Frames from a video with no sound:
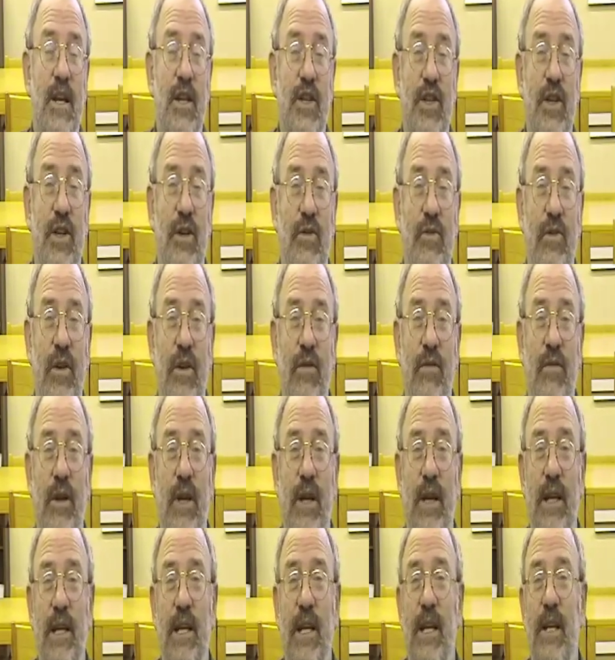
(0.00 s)
children
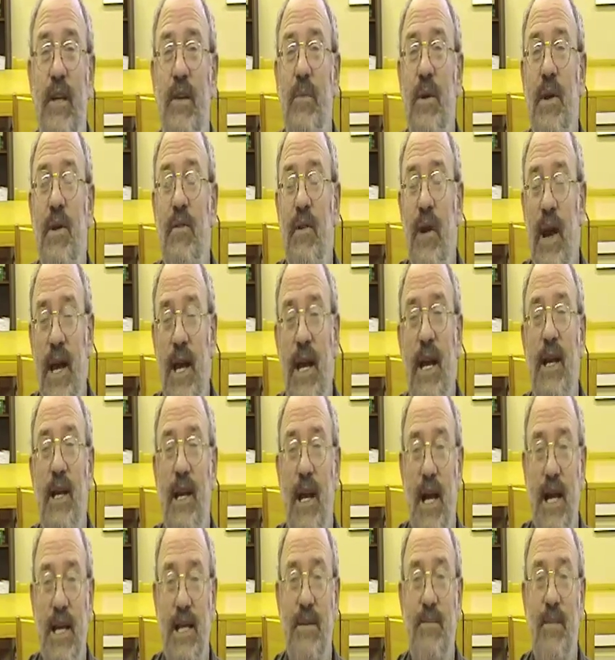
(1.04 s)
really need to be
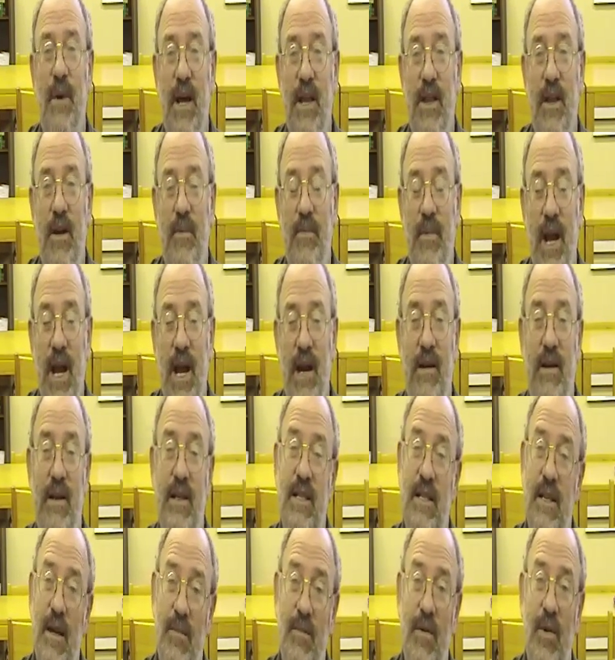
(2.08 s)
recognized by their
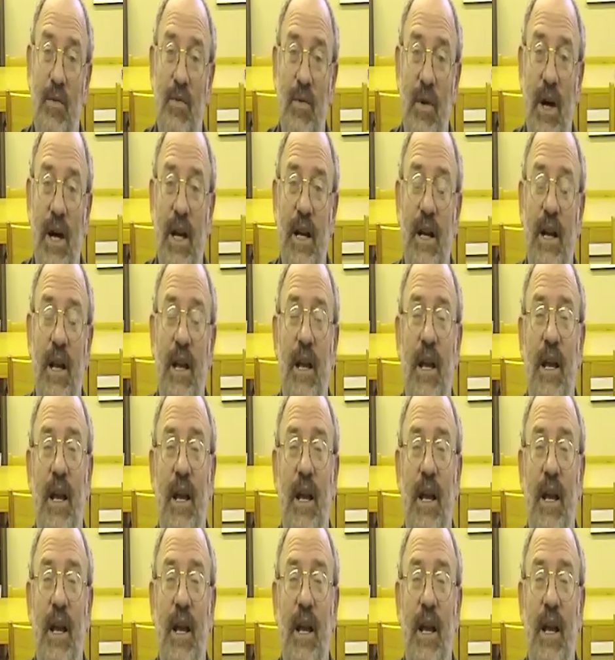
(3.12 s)
parents, number one,